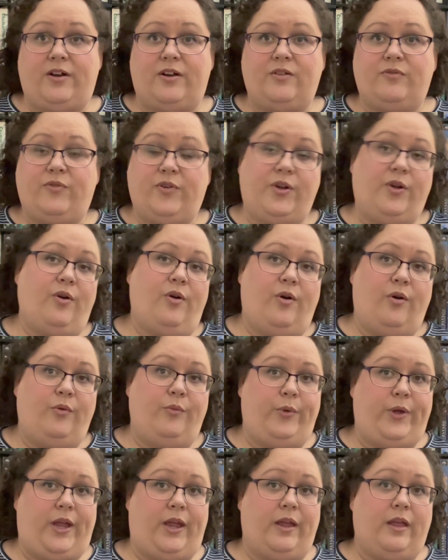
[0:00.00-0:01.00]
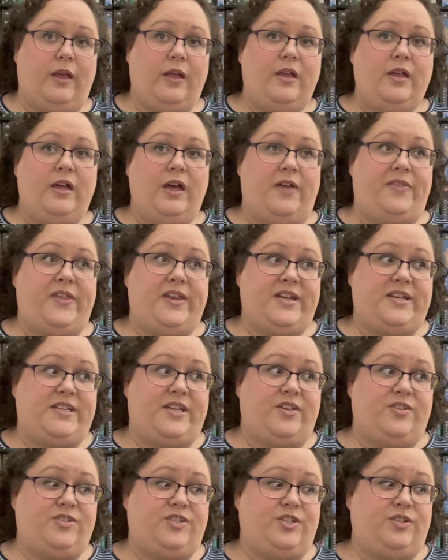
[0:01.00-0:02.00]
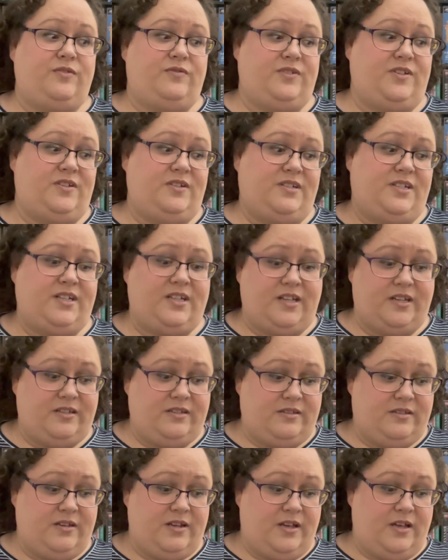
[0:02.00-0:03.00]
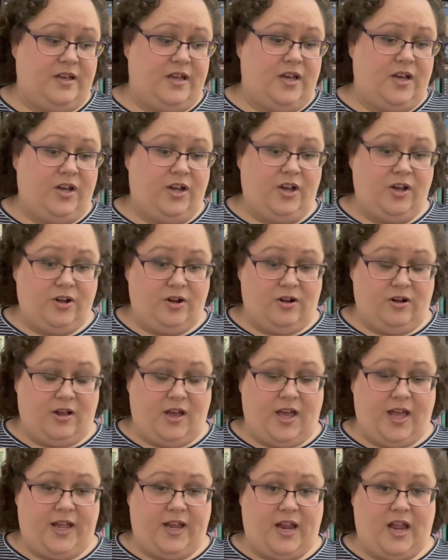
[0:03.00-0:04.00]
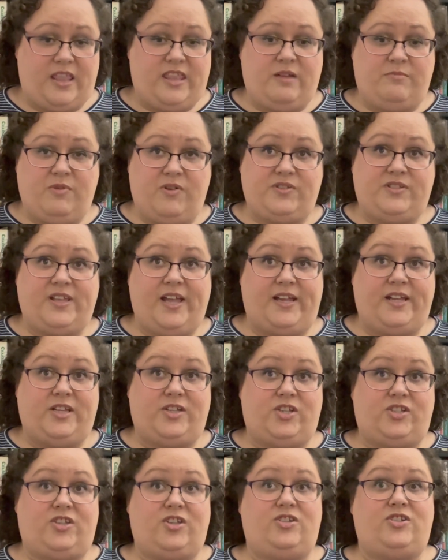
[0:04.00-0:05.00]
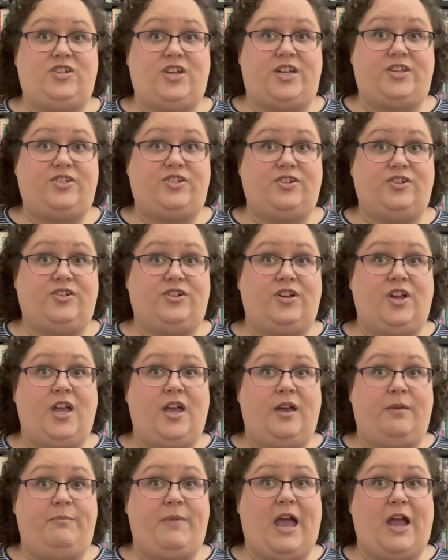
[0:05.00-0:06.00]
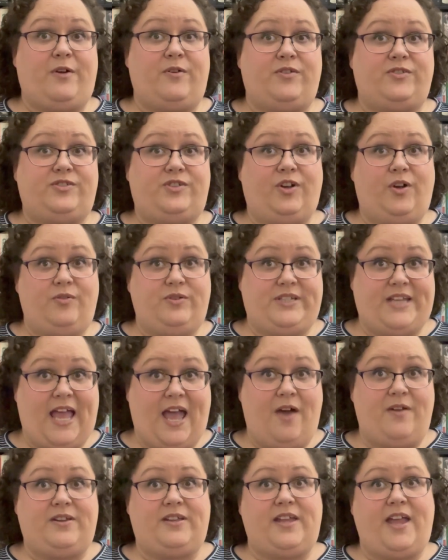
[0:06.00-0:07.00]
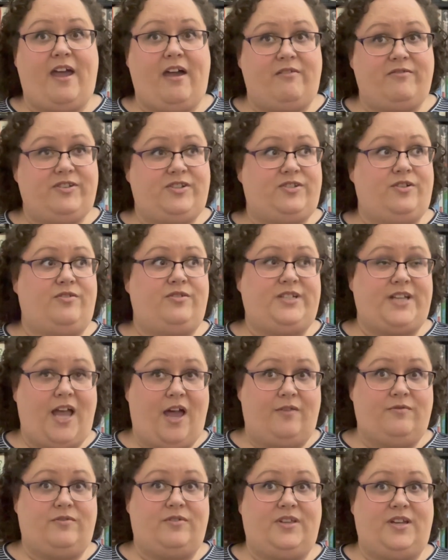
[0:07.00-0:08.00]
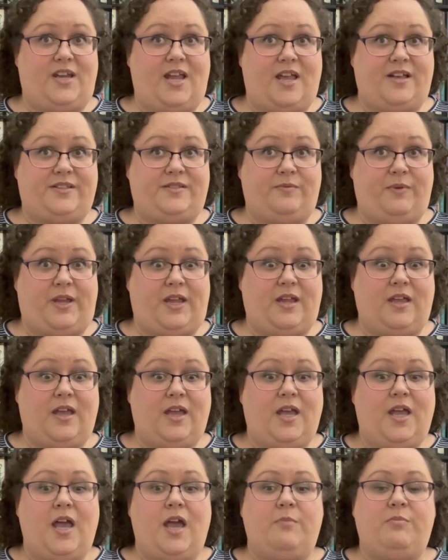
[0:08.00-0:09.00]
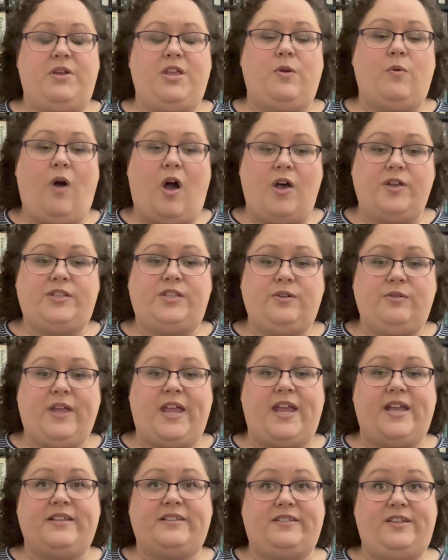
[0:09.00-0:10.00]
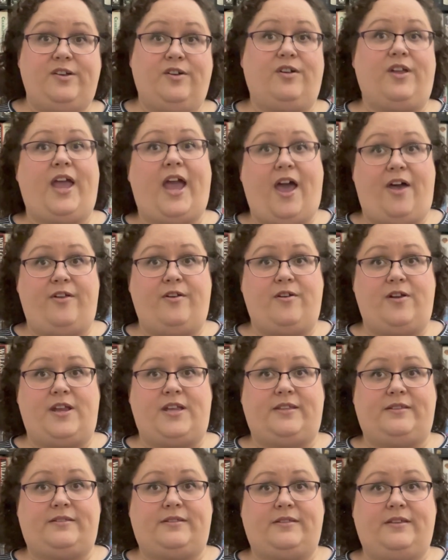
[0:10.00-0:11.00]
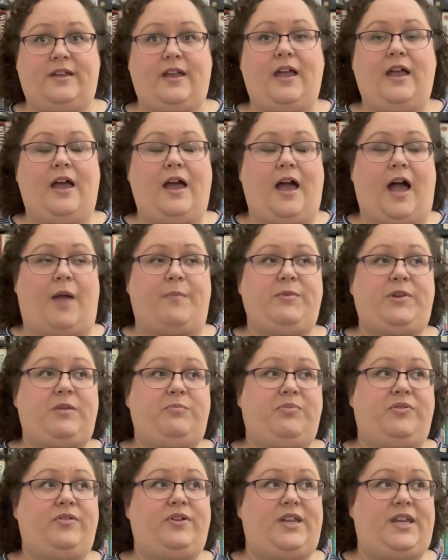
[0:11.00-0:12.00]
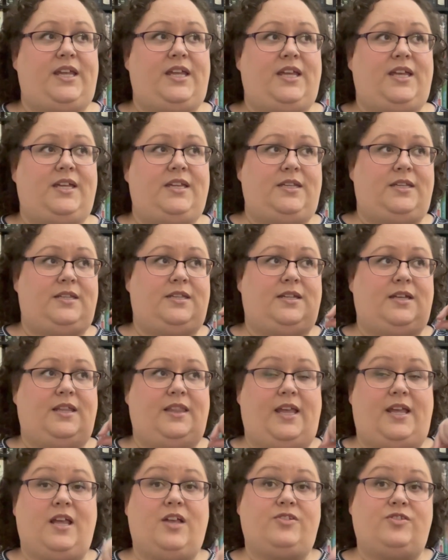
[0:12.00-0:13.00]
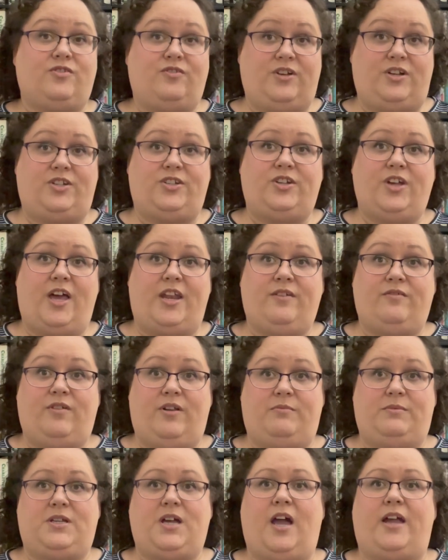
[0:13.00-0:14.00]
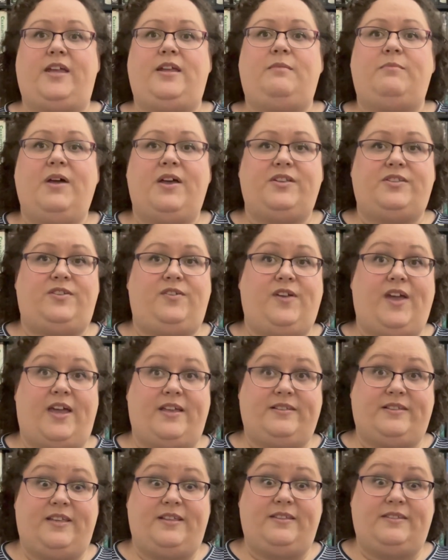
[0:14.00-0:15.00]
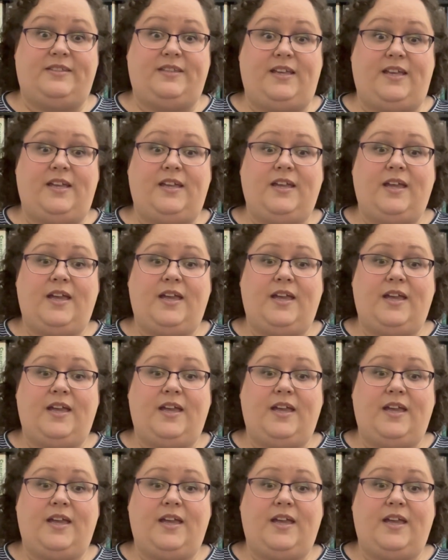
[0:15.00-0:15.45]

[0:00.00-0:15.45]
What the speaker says: for your whole week. And then it tells you if you did good or not. And then most likely just adjust your macros to go down and calories go down for the next week. But you also can't see your calories. I'm going to put in like a screenshot of what I'm talking about so you guys can see.